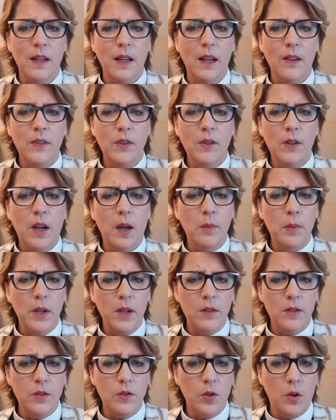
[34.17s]
Have you come
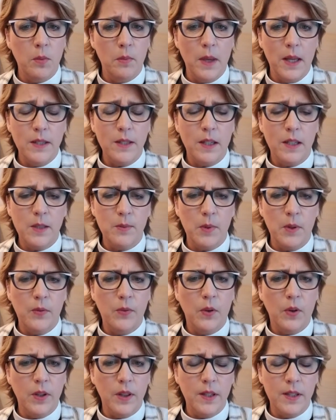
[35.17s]
here to torment us
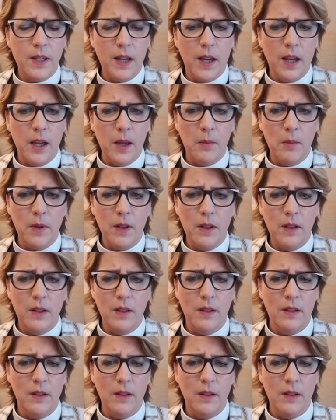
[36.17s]
before the time?"